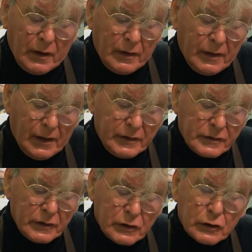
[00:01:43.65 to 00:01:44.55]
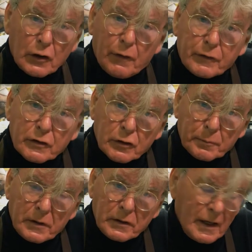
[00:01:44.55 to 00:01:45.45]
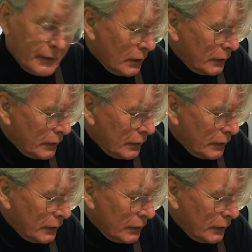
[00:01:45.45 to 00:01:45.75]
nice and soft, supple leather.